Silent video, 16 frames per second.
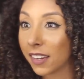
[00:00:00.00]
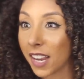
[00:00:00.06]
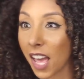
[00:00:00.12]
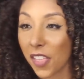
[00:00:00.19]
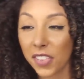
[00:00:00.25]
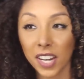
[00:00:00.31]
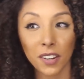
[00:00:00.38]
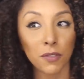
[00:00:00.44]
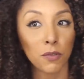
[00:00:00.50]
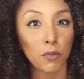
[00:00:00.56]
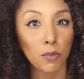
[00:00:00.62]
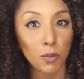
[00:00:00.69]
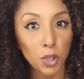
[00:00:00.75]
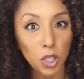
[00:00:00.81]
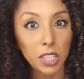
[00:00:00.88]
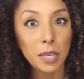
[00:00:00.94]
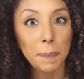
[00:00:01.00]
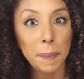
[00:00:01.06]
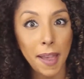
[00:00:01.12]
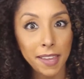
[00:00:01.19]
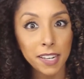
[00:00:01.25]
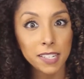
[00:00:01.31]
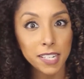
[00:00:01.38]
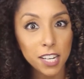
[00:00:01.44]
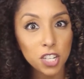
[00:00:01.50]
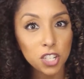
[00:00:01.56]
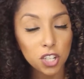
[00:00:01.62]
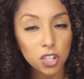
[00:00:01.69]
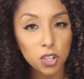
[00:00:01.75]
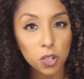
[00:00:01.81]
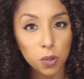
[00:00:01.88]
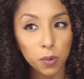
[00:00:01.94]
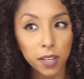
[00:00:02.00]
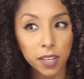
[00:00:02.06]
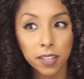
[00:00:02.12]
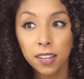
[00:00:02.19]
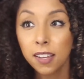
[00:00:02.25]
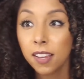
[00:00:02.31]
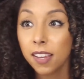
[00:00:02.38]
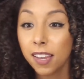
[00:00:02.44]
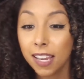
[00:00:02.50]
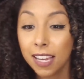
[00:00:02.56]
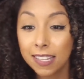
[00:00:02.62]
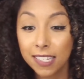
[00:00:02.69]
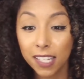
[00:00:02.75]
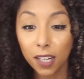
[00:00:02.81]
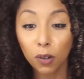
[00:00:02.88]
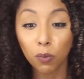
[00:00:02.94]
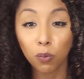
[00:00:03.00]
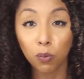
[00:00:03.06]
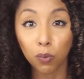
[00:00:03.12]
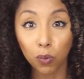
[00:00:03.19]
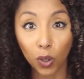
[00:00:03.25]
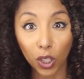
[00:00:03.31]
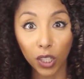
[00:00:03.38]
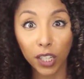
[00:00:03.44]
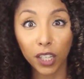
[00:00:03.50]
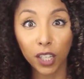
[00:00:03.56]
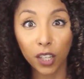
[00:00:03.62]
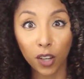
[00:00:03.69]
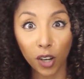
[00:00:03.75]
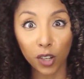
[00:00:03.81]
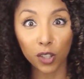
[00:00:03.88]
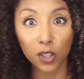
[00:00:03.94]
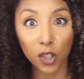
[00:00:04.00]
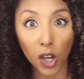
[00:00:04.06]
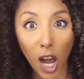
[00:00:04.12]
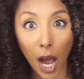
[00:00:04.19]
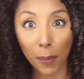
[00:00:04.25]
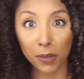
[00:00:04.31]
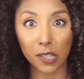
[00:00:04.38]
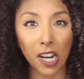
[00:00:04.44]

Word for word: now that I've really paid attention to it, it did a really good job.